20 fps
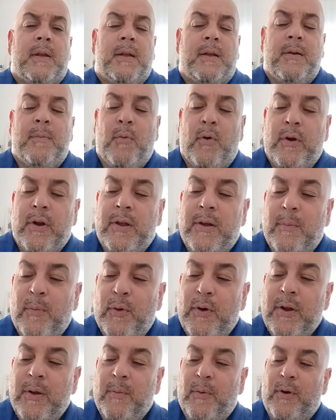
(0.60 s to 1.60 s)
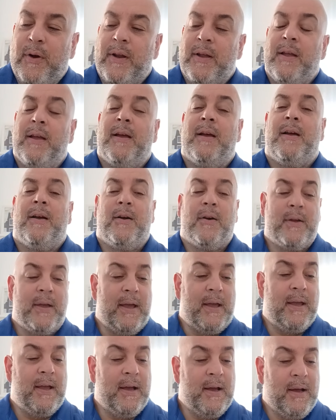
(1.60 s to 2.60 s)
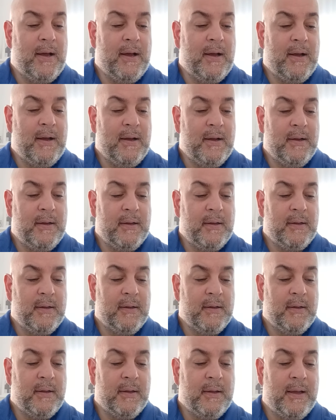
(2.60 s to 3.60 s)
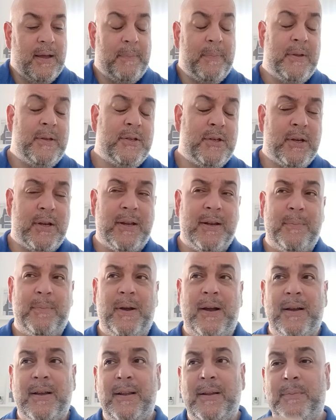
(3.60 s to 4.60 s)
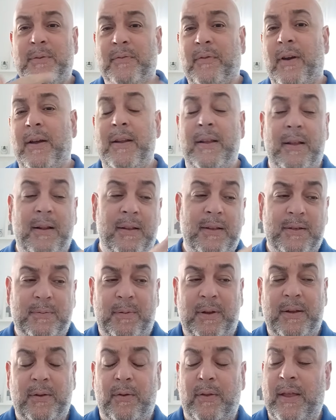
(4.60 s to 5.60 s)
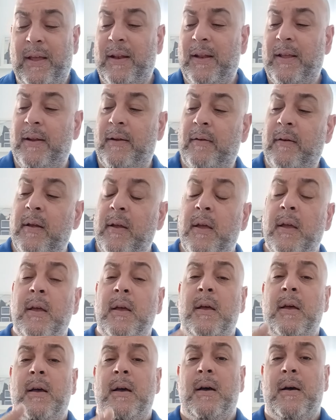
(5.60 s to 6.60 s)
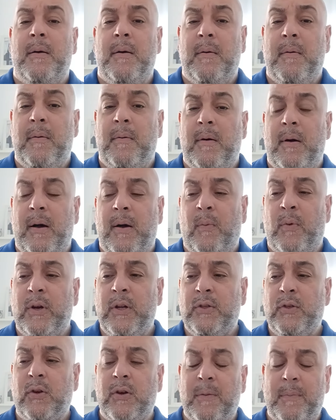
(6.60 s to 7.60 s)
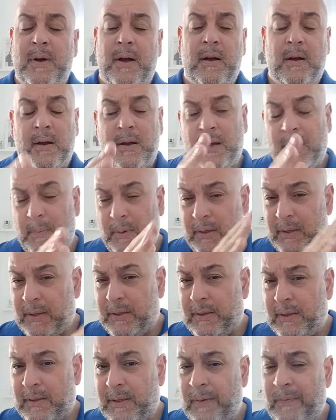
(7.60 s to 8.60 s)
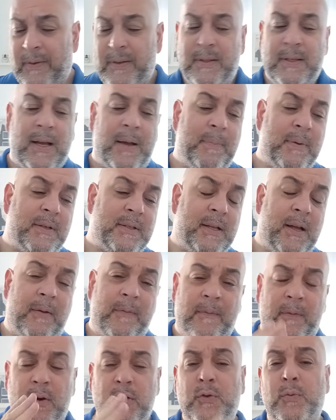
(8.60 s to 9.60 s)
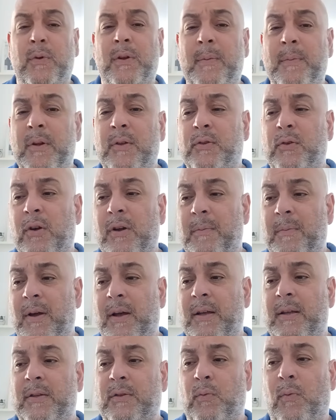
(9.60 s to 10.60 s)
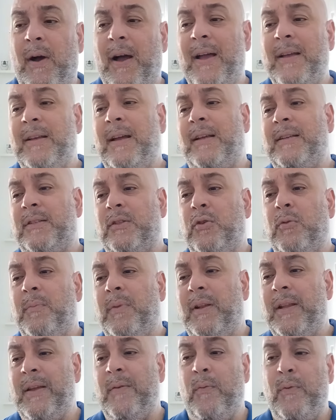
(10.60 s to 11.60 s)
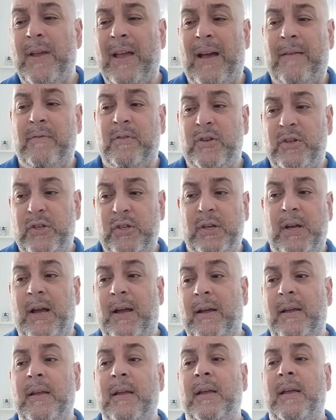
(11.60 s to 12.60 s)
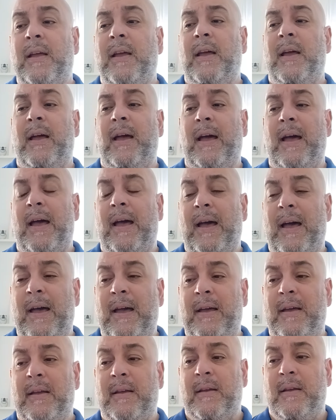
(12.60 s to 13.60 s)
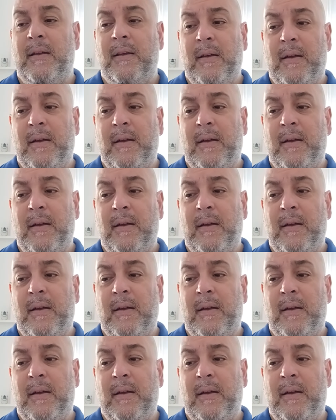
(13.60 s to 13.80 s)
Good morning. Okay, happy Chicken Apocalypse Friday. I'll explain all that later. I want to talk about a couple of different topics now. First one I'm going to talk about is why I still believe we have a shot at